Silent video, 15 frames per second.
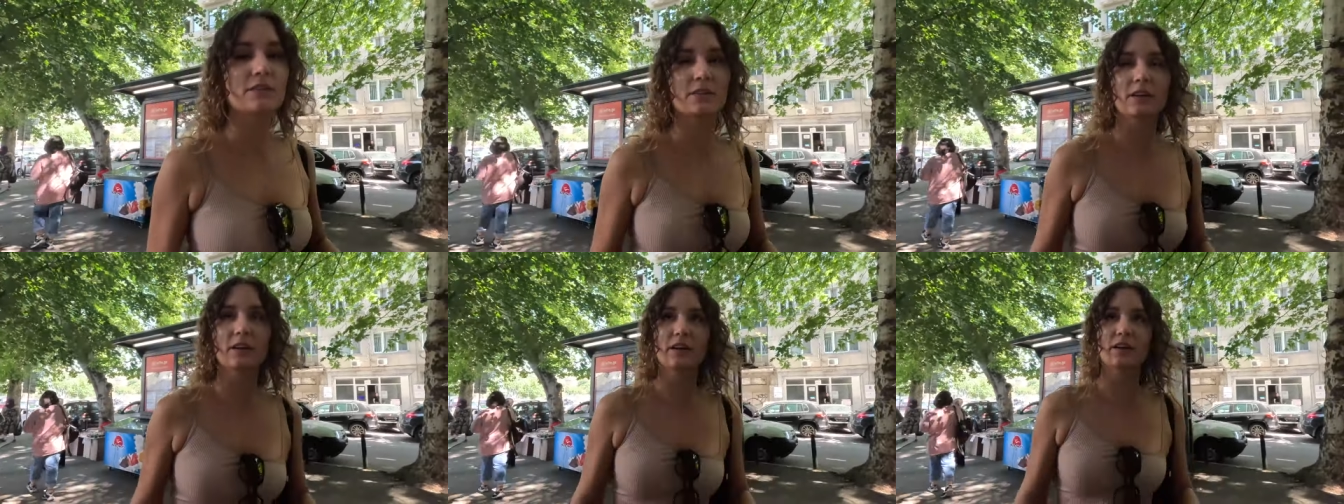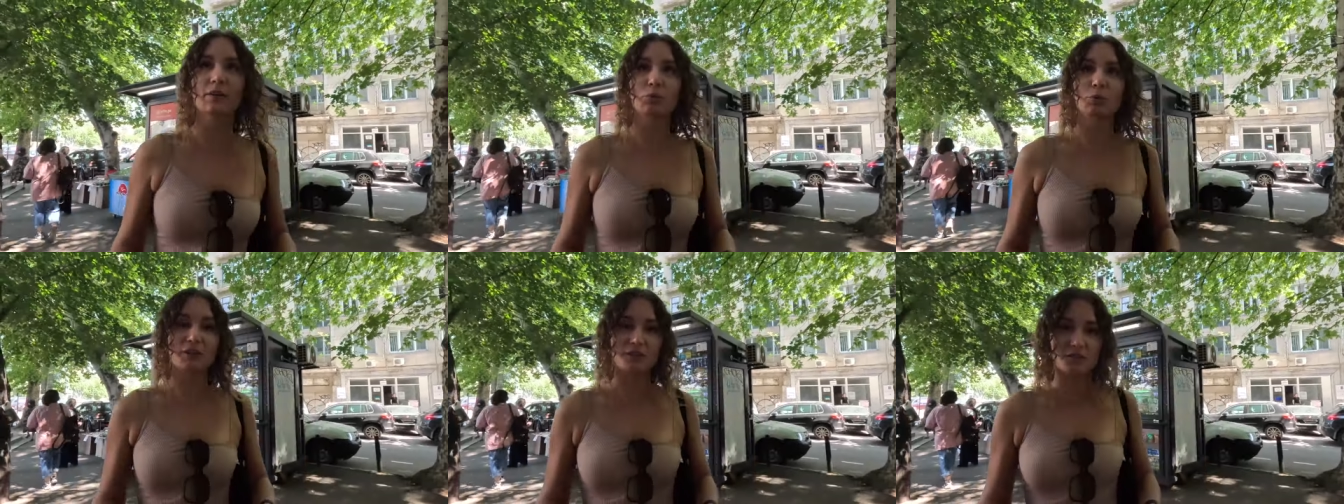
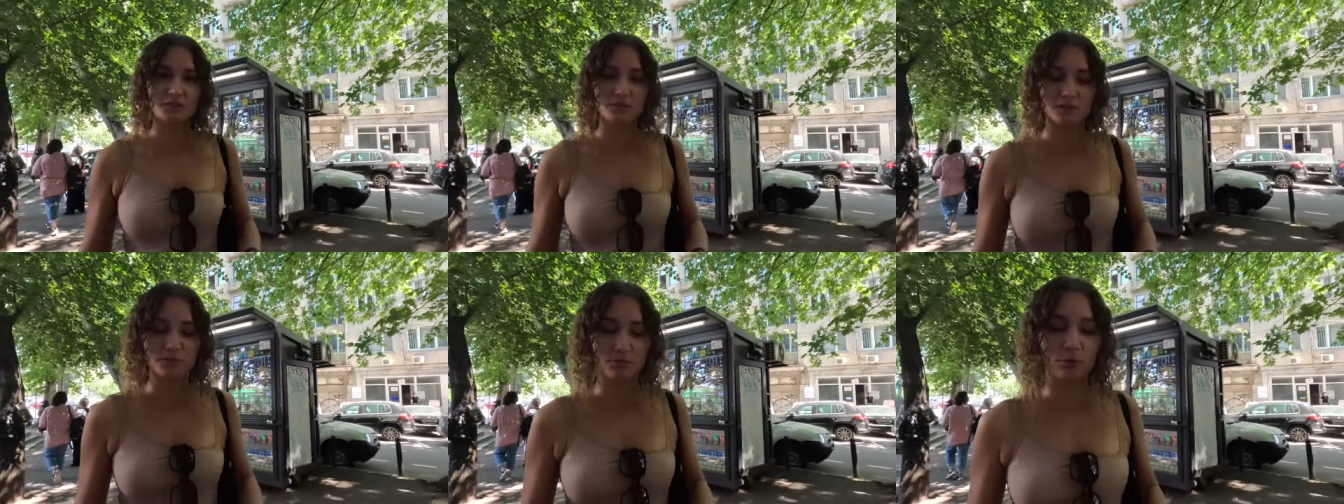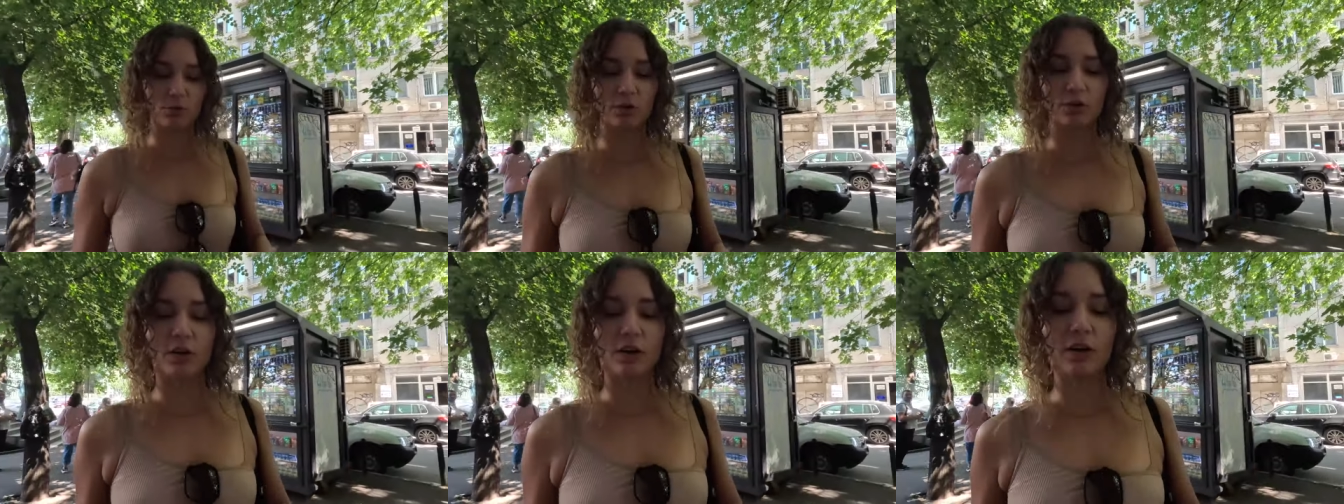the witnesses for
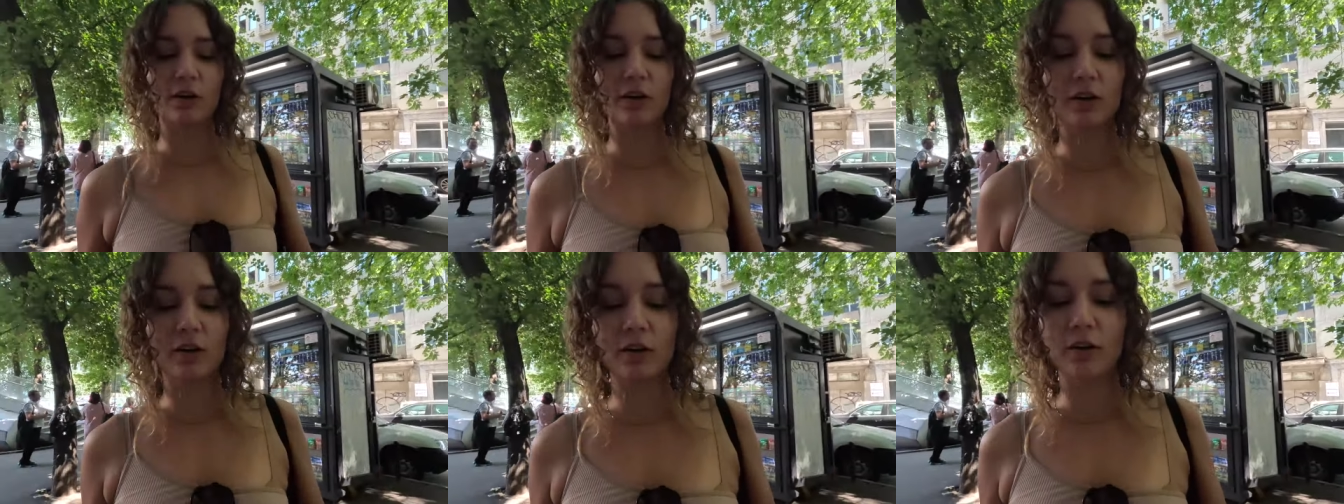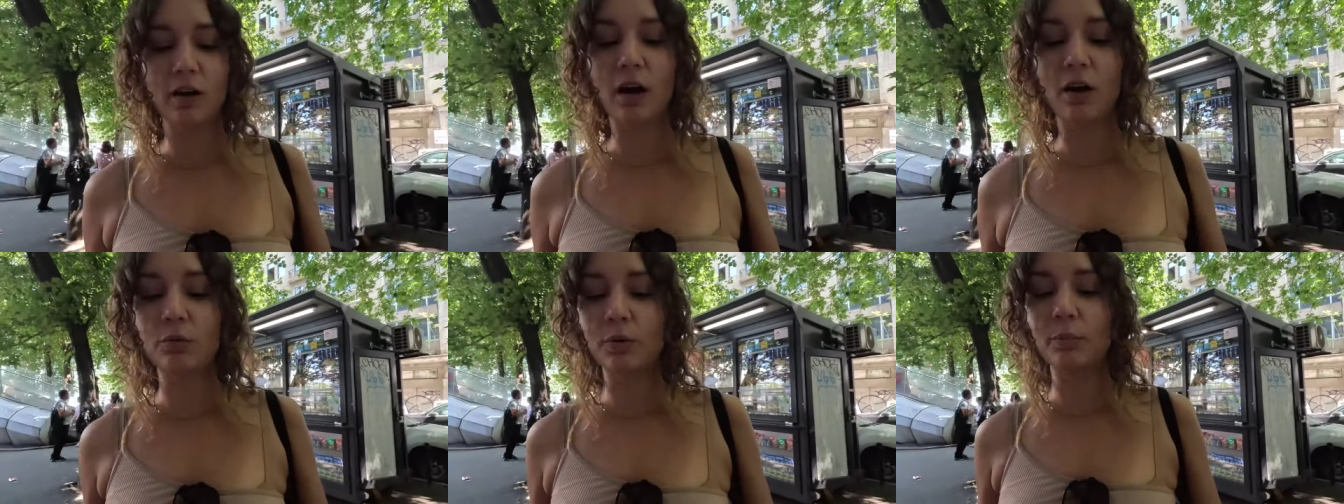uh, they
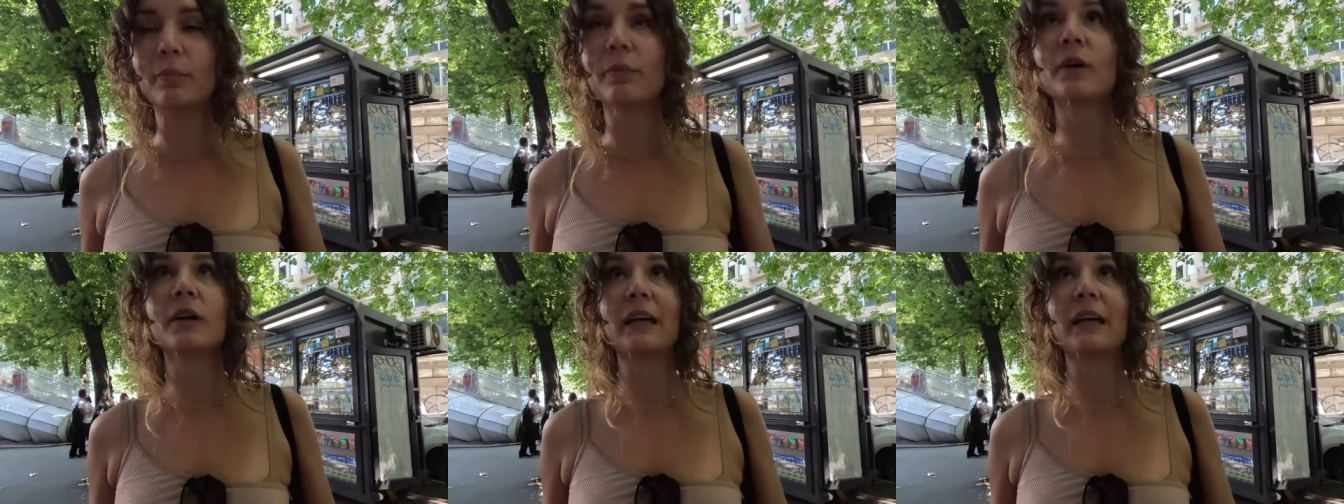can, our,